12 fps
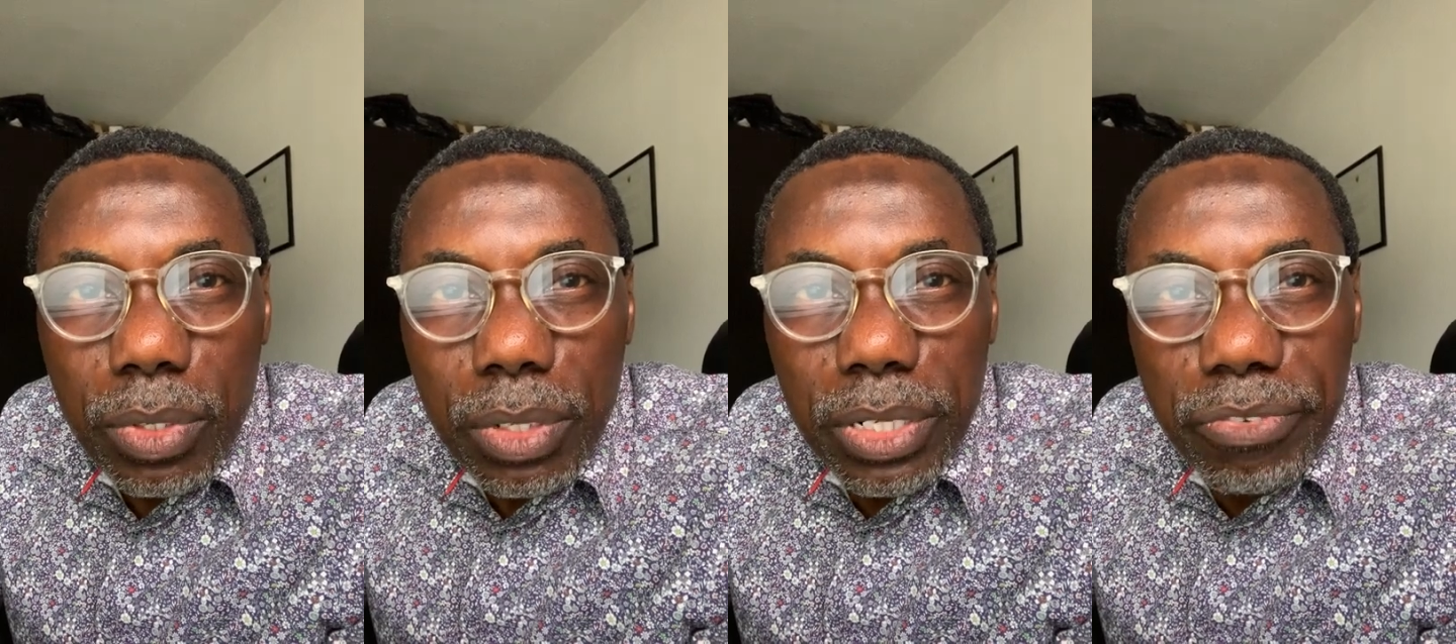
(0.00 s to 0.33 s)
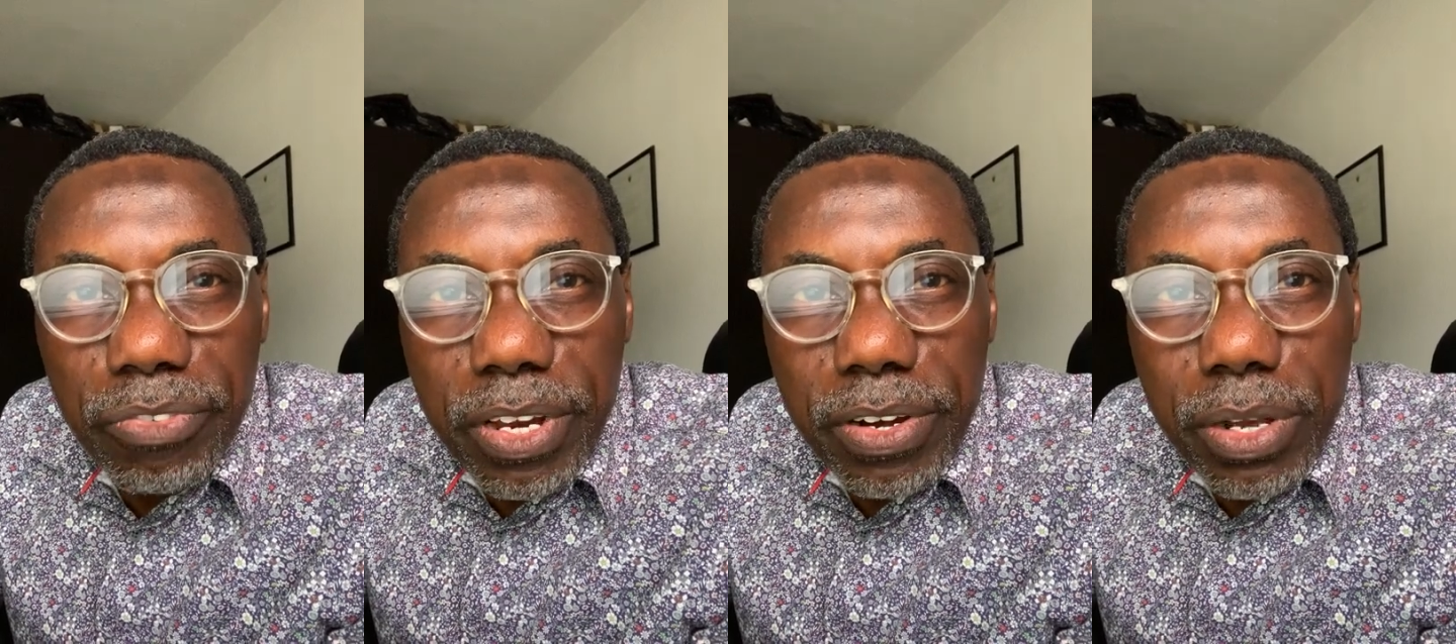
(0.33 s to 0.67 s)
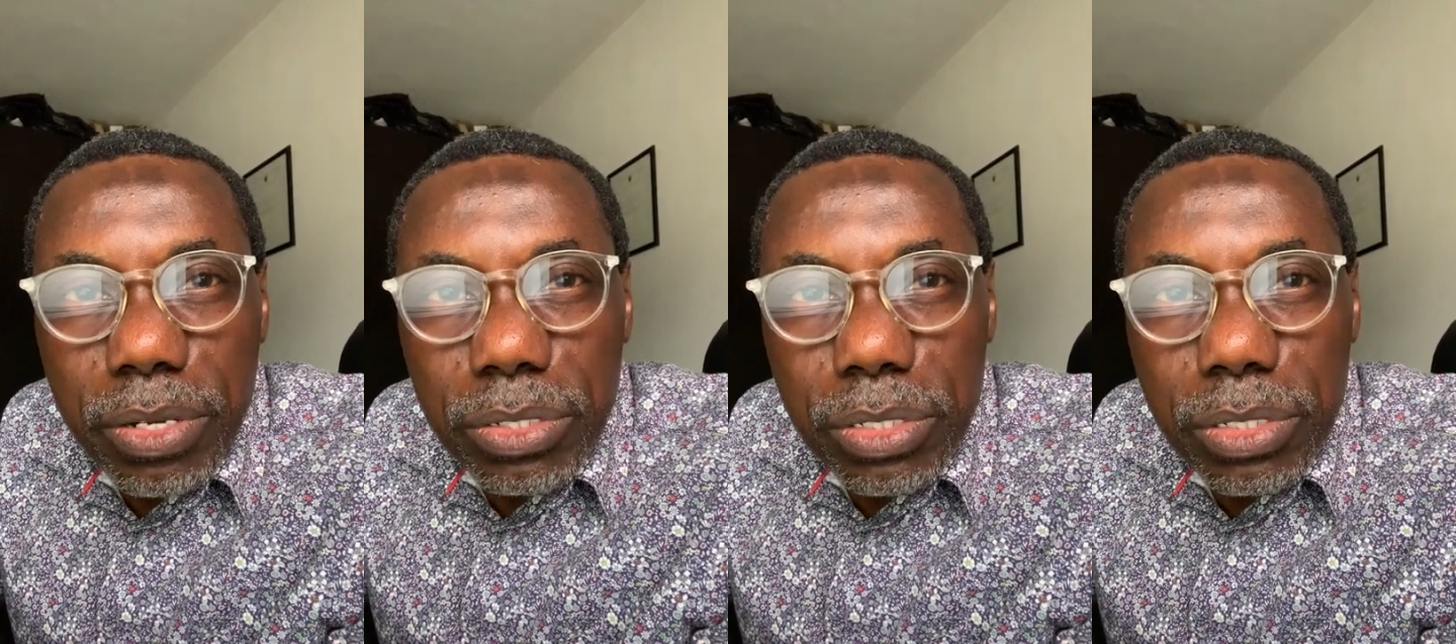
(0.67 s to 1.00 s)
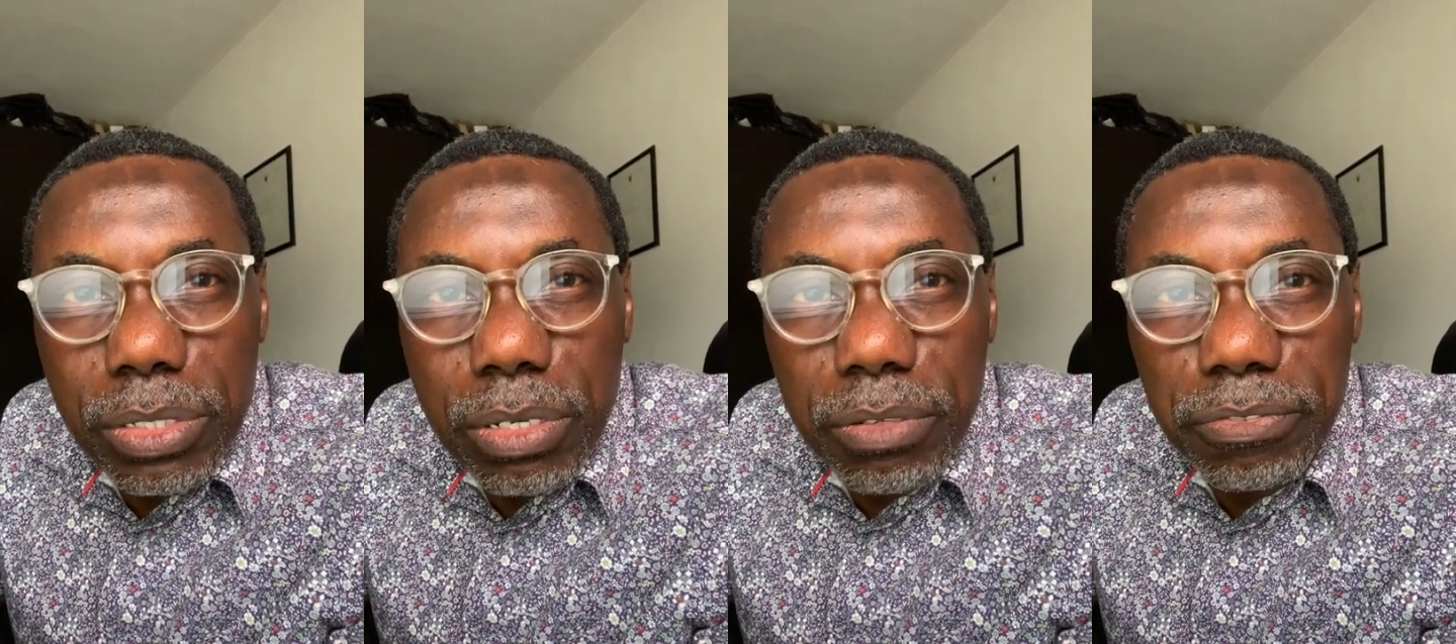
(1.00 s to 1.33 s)
the
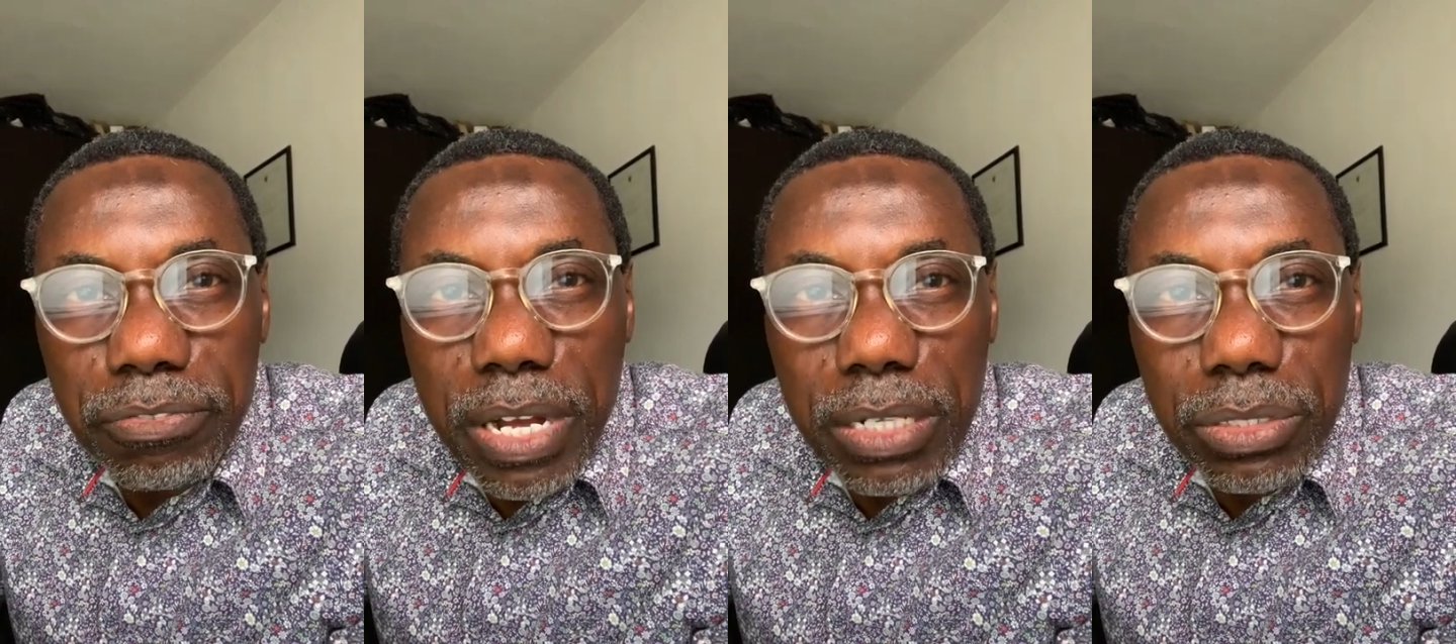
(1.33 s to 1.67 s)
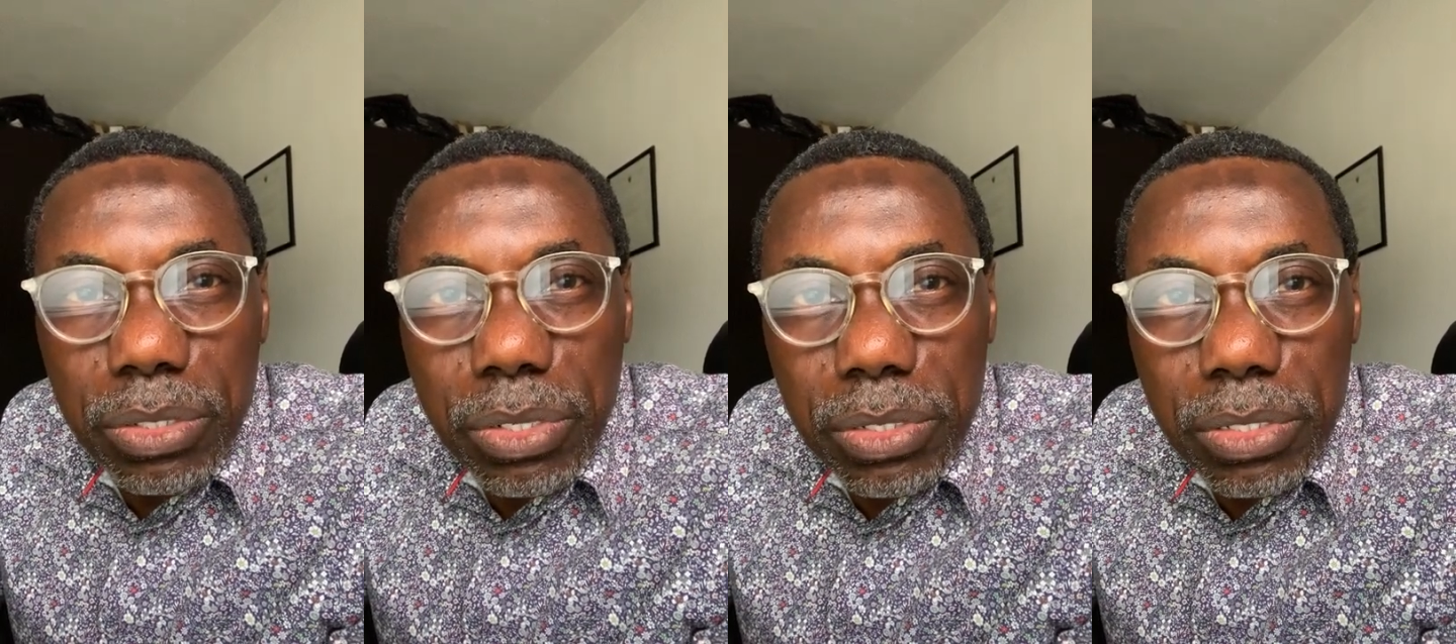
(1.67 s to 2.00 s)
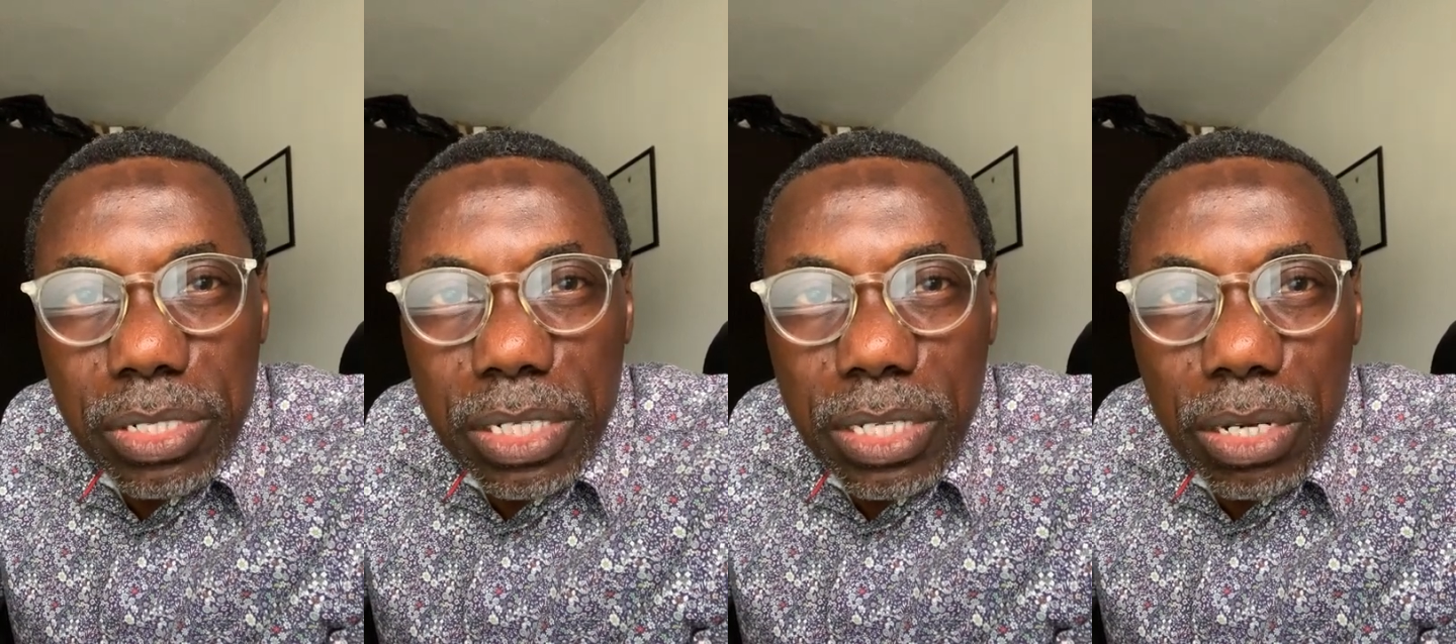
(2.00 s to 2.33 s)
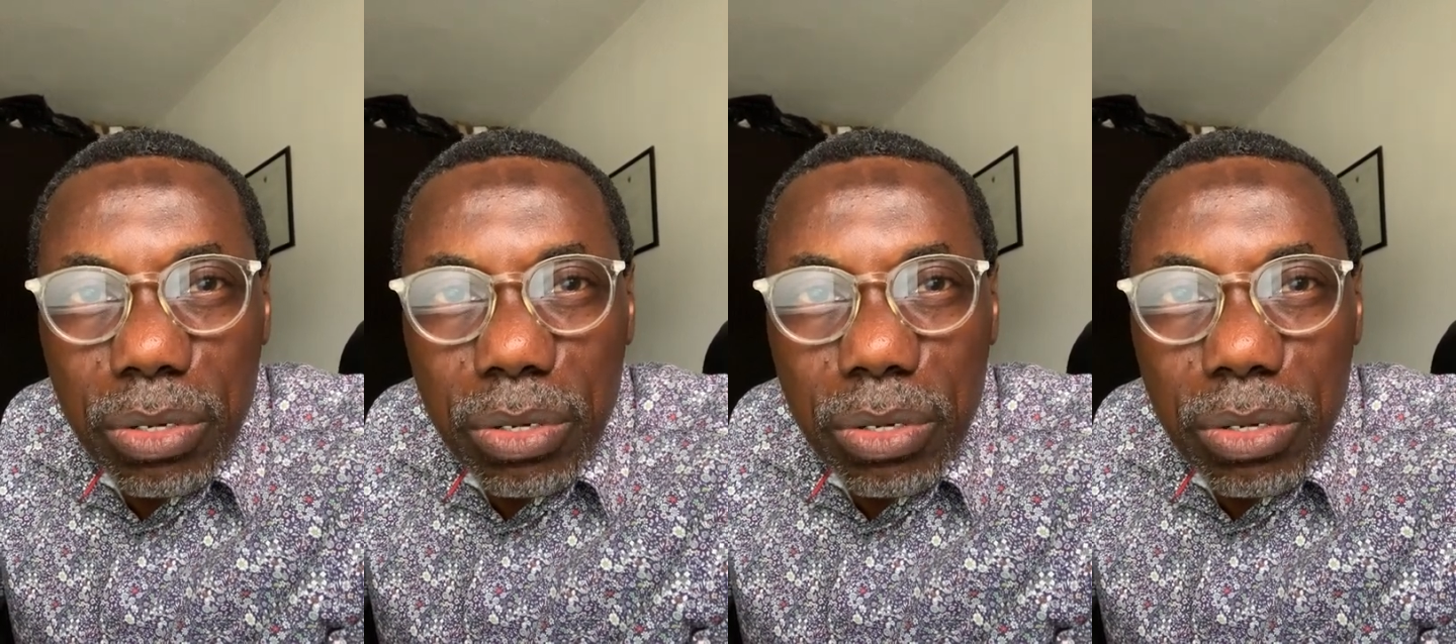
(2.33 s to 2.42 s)
various factors that are